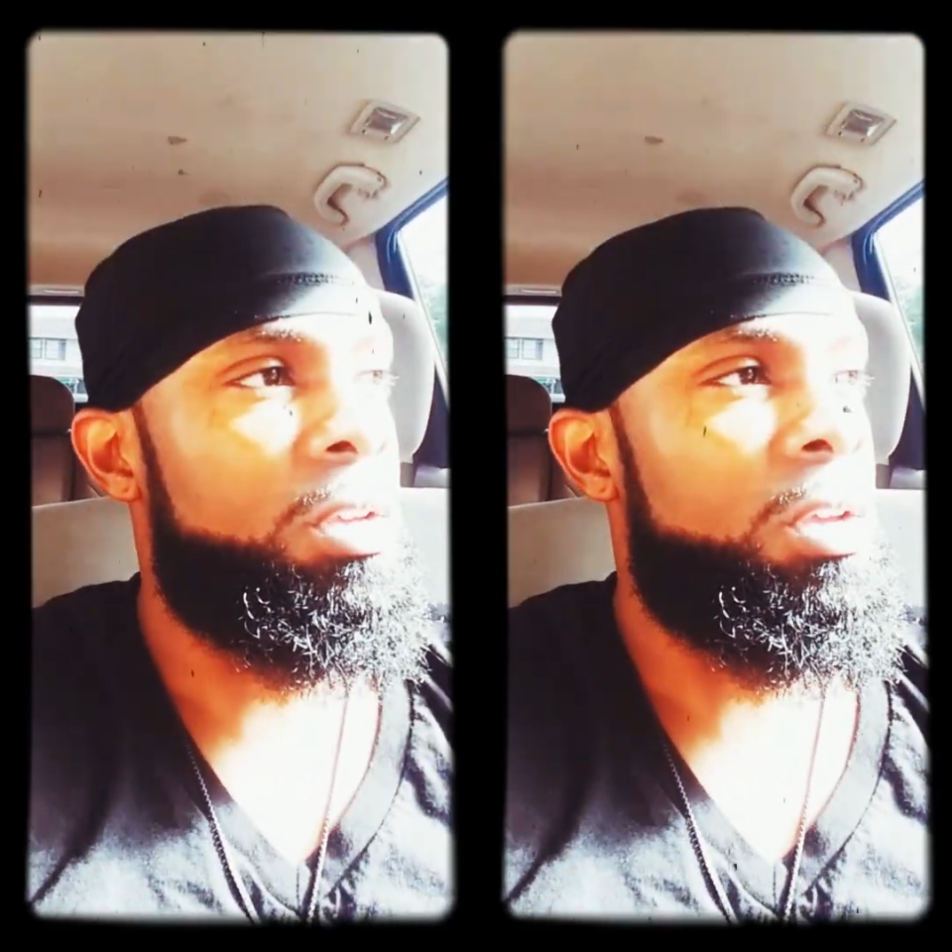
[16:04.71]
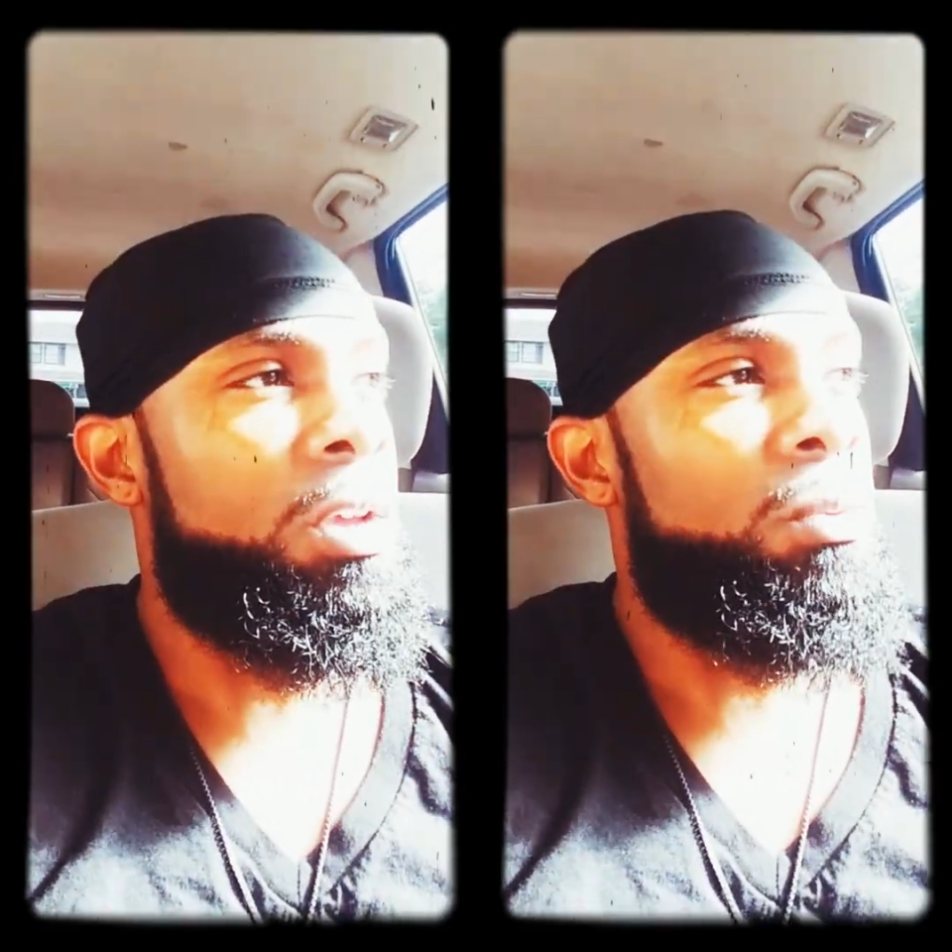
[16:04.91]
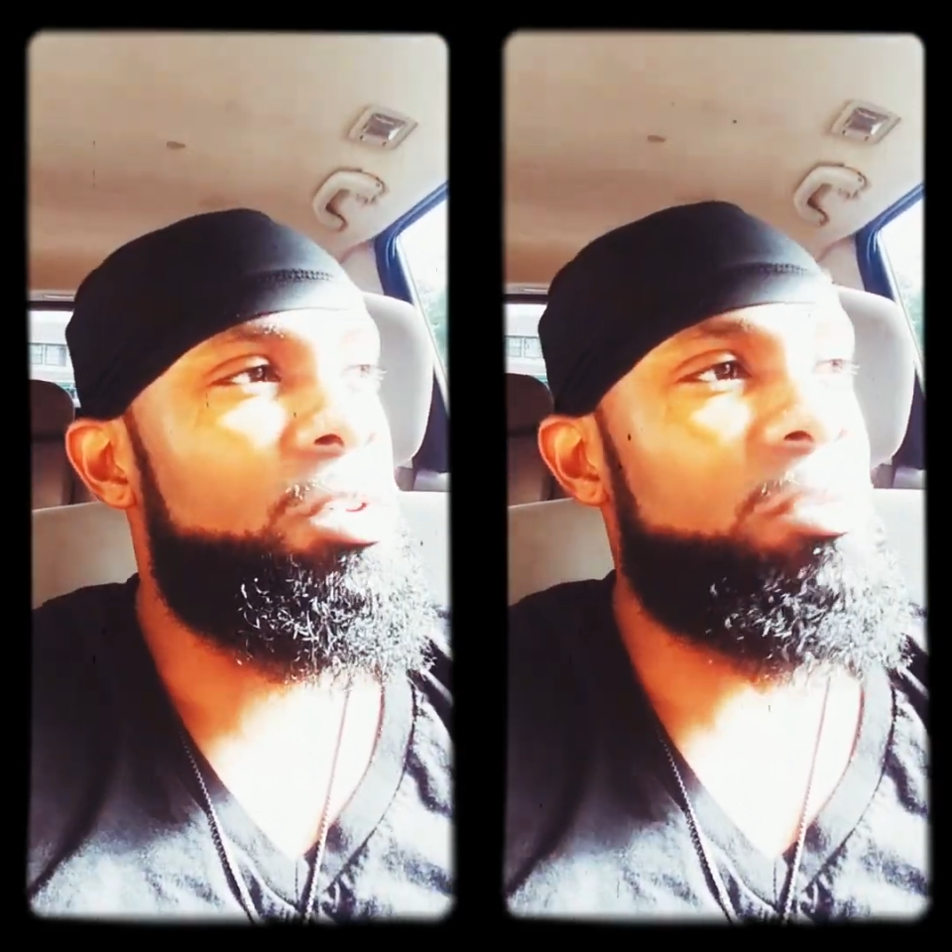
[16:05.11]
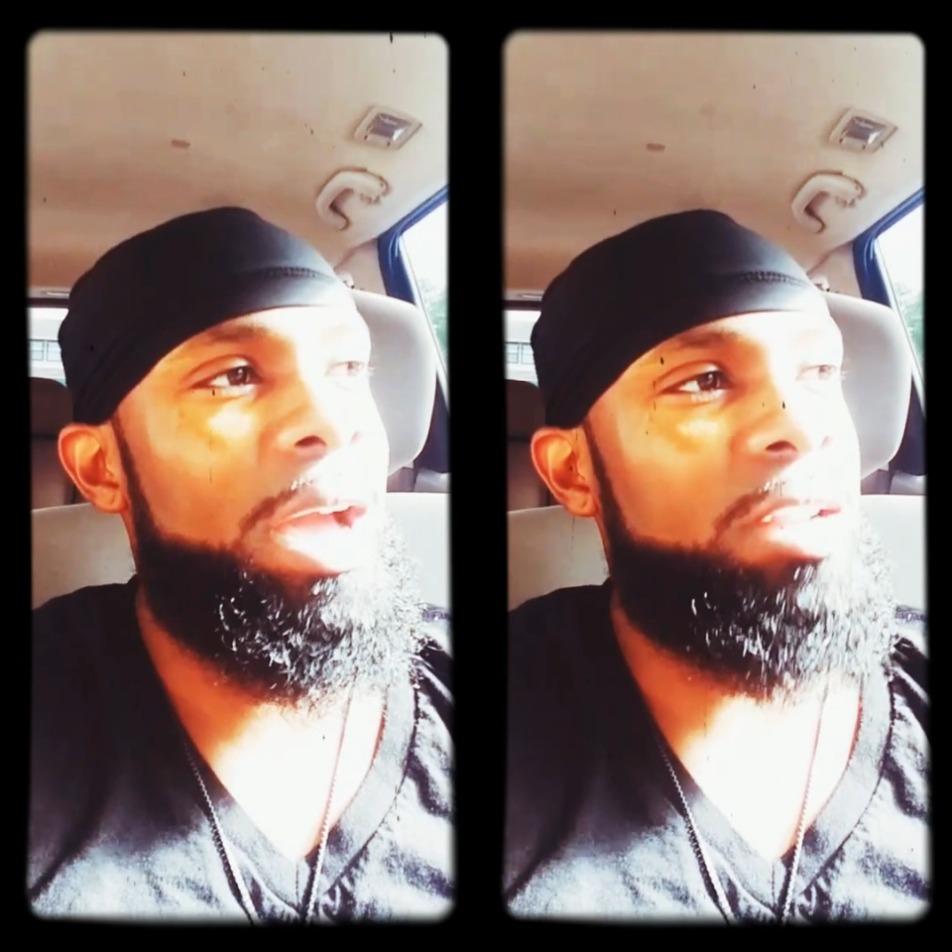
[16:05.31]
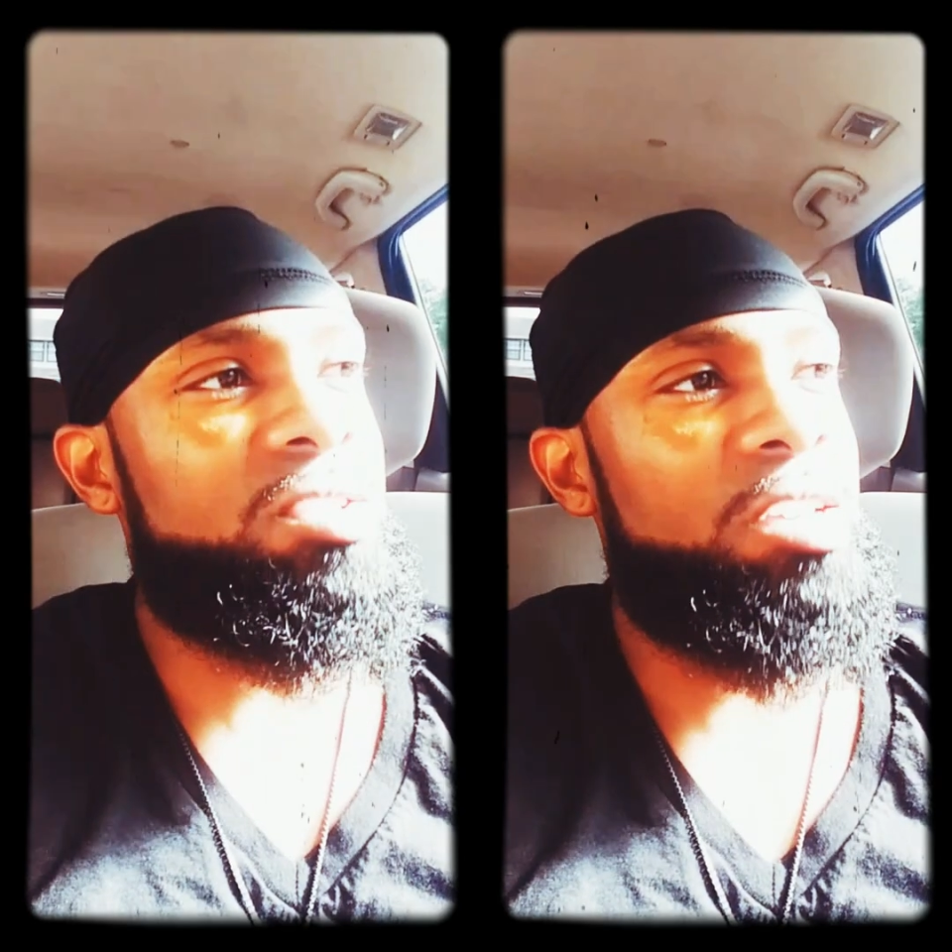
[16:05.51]
When somebody
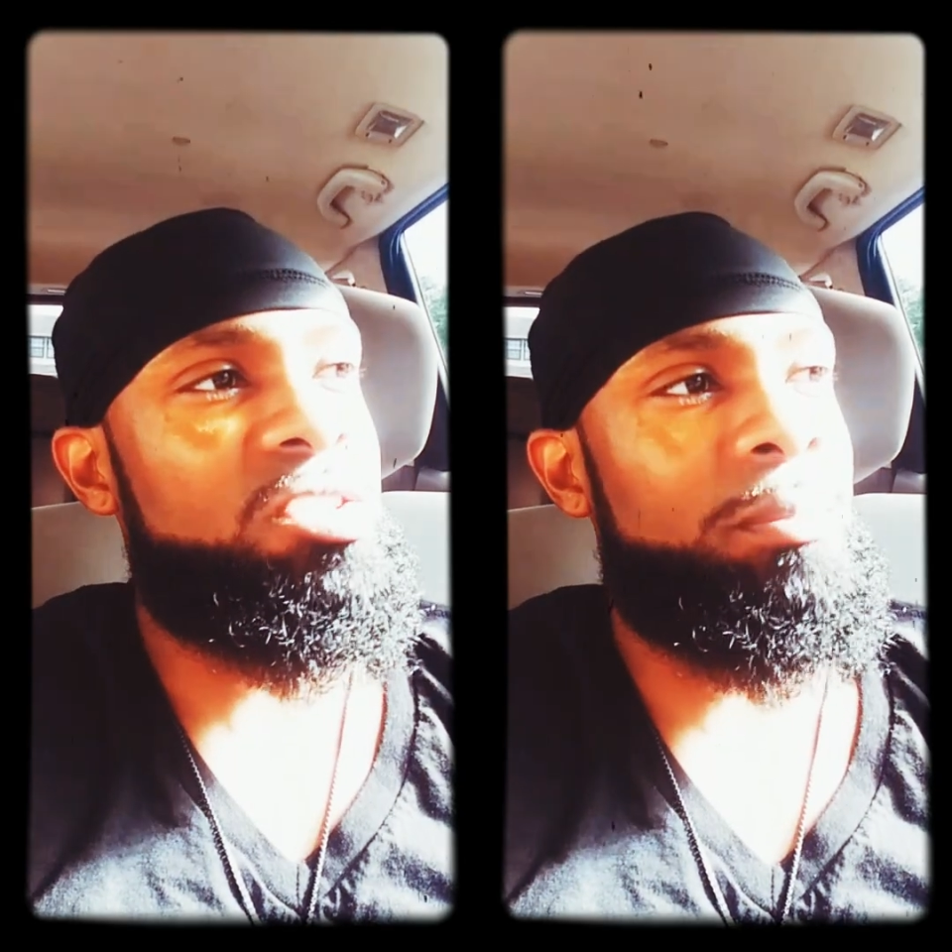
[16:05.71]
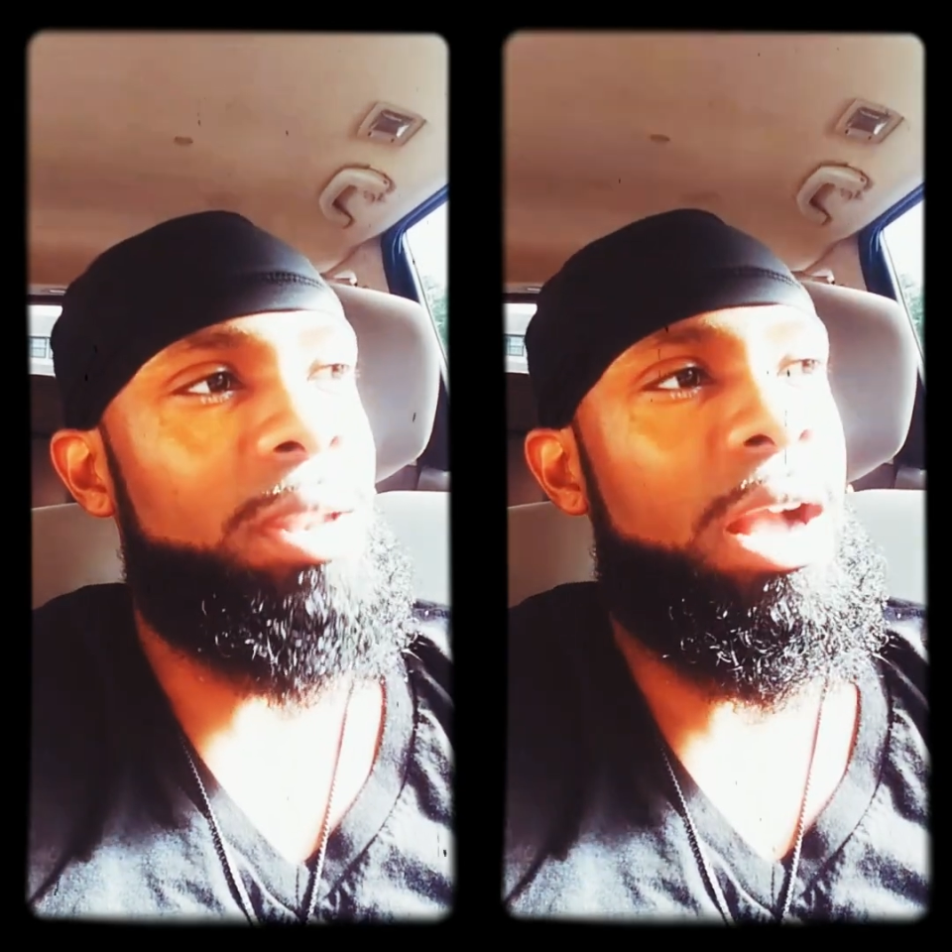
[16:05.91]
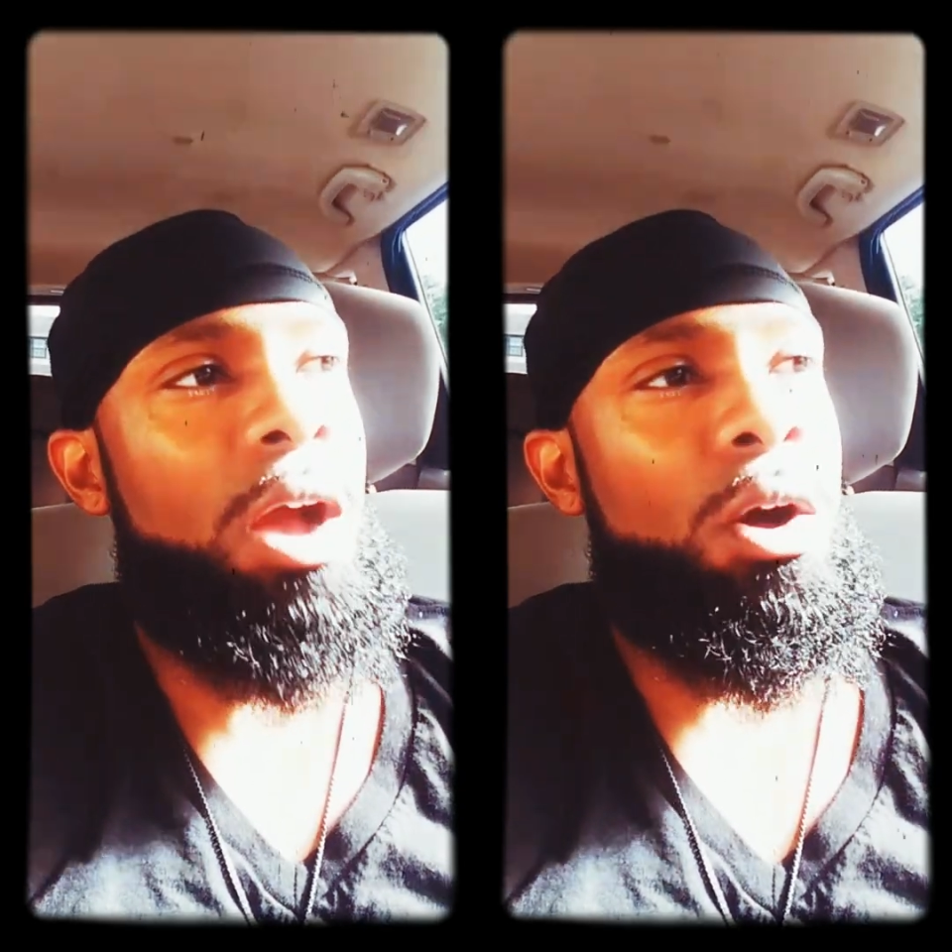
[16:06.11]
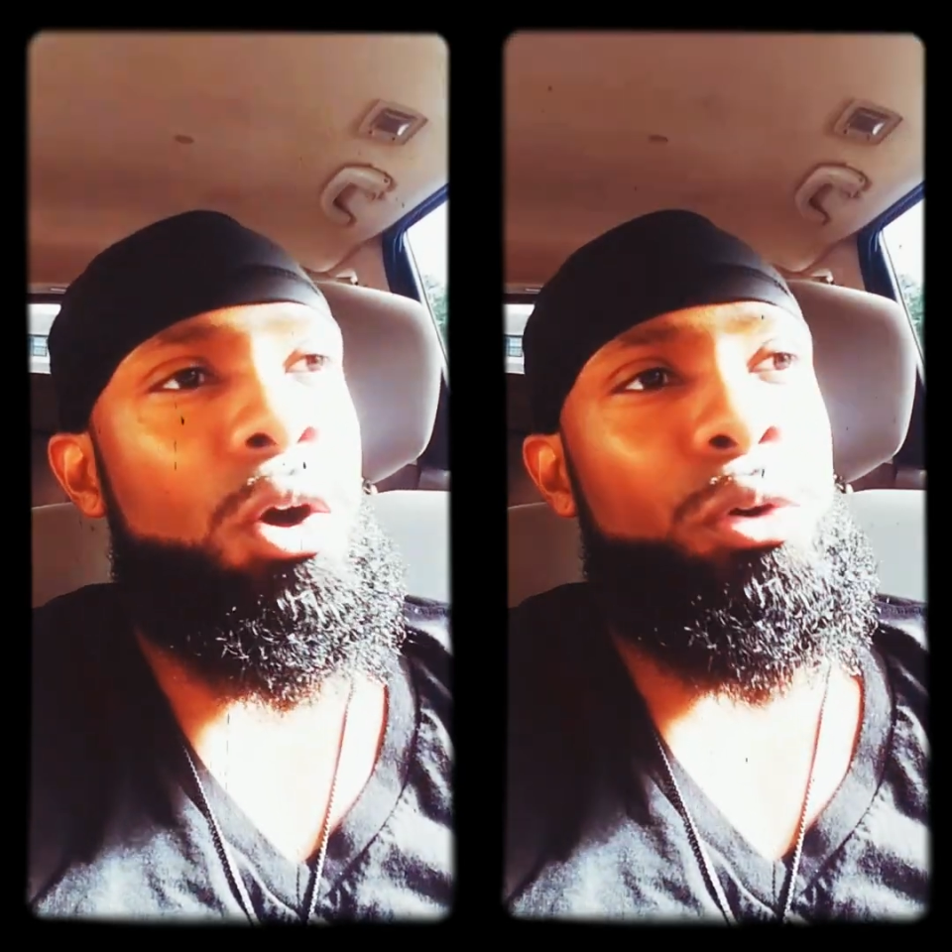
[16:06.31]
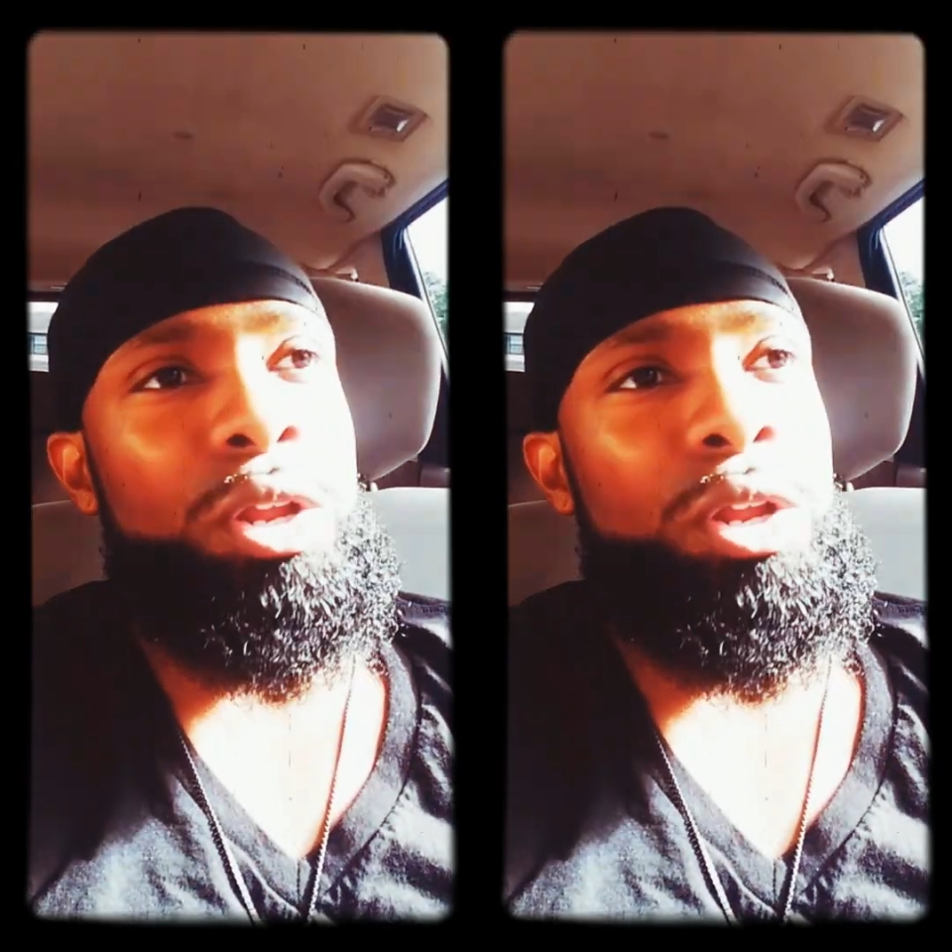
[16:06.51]
say something like, how old are you?